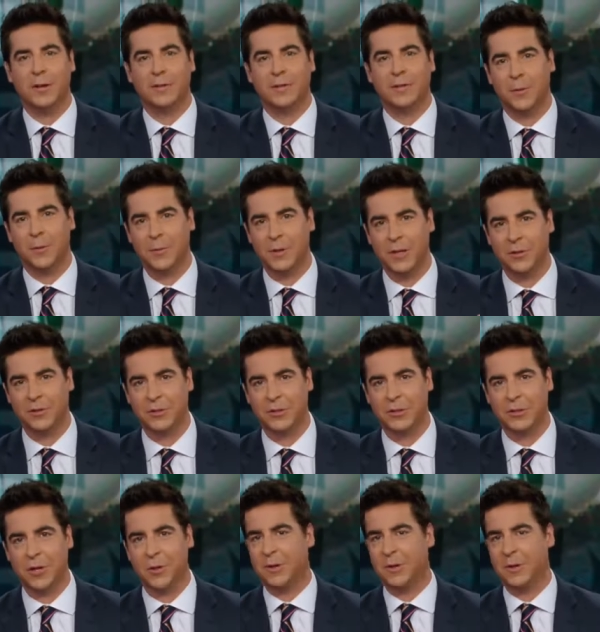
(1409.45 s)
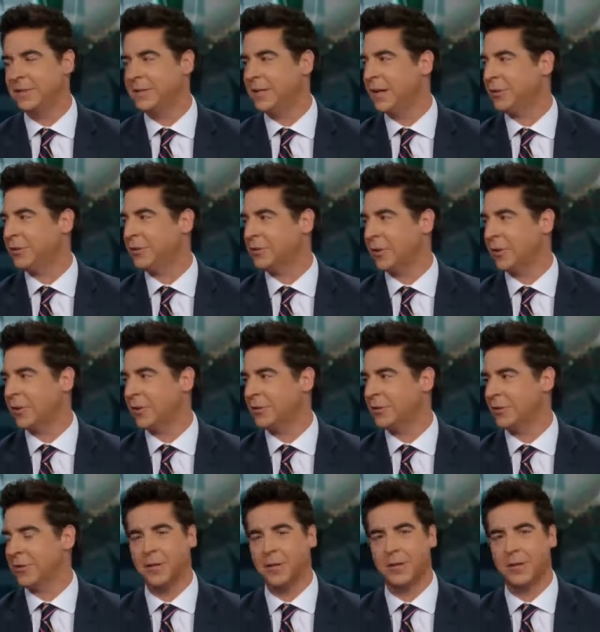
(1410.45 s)
Someone else should come in and take
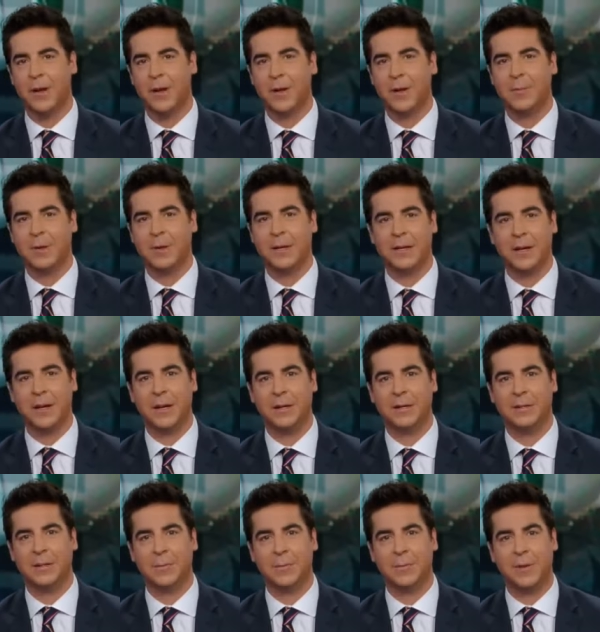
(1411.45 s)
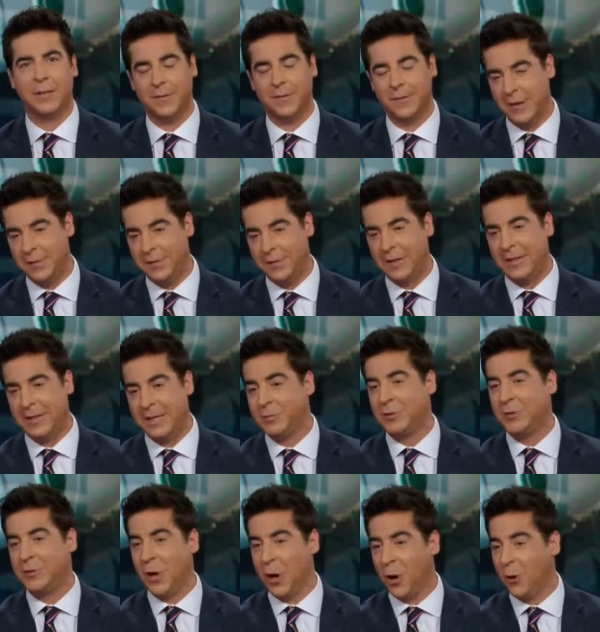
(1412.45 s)
charge there because, I mean, if it
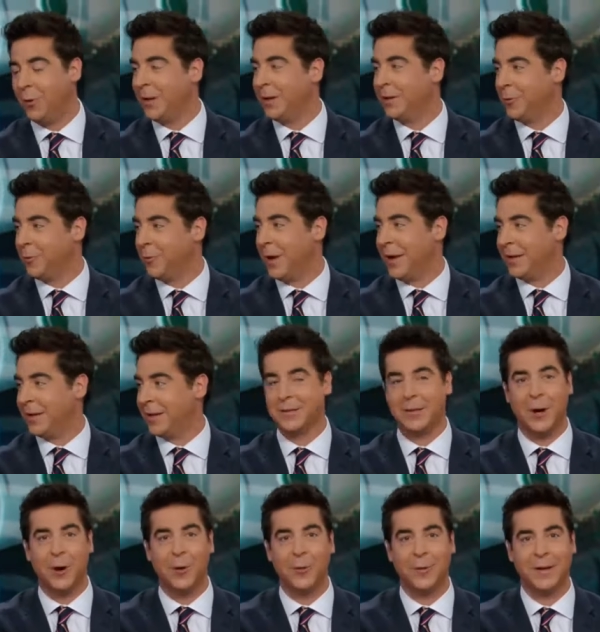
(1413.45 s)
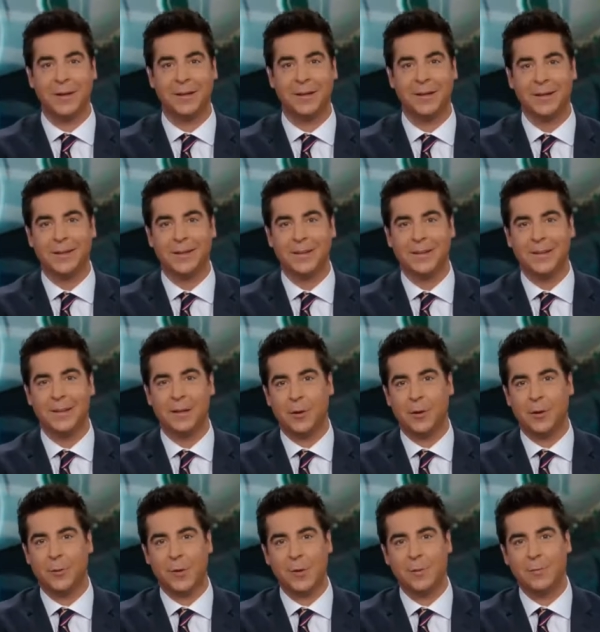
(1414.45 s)
keeps going the way it's going,
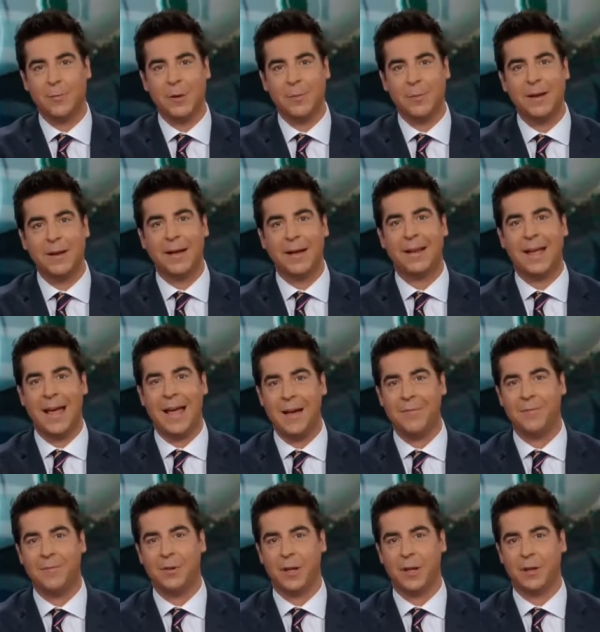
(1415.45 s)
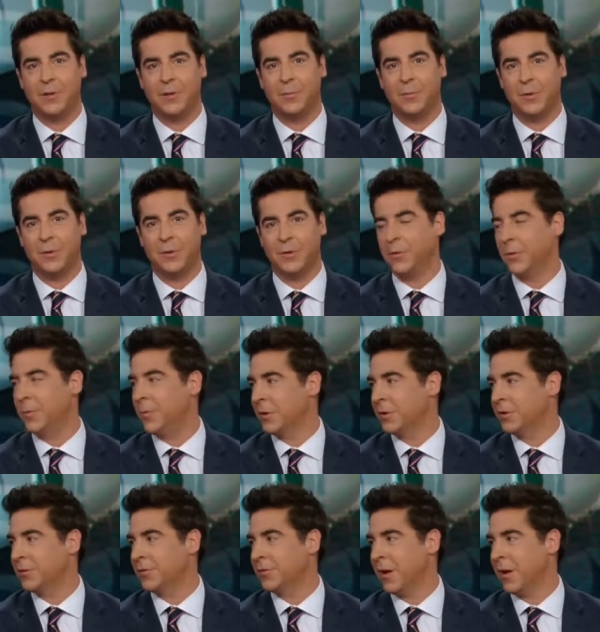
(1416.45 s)
you know, we might not have a lot of the beautiful
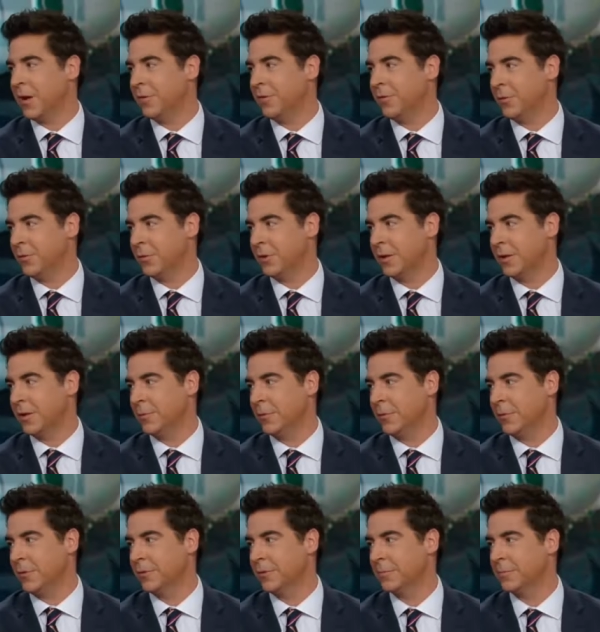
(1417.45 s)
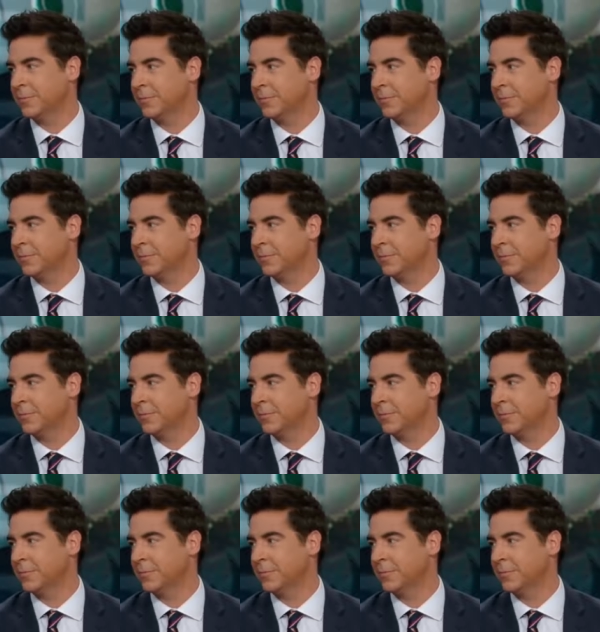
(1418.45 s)
parts of California anymore.